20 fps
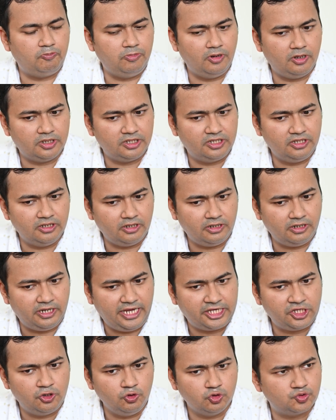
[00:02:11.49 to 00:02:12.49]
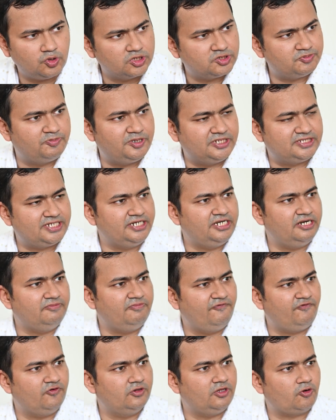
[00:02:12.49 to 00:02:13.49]
the accused was
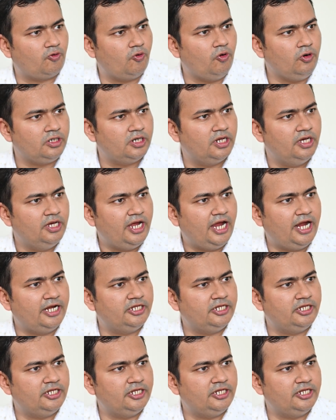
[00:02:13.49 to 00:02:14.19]
presented before the court